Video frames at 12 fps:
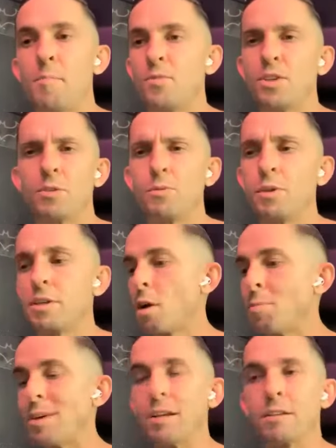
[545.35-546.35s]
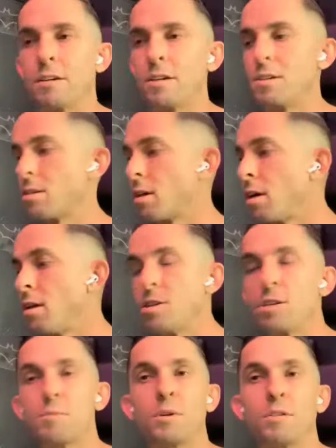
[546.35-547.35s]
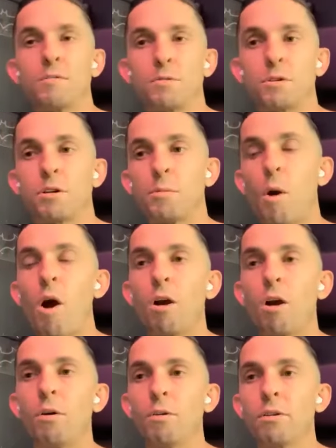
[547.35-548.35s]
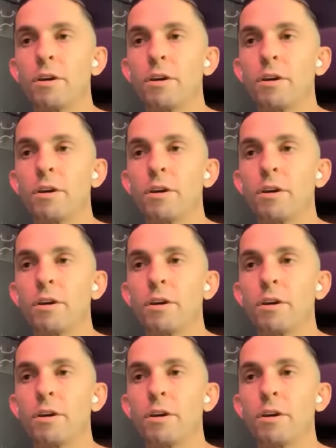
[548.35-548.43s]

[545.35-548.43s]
Didn't really tell me anything. He just said, I need you to be in Florida tomorrow.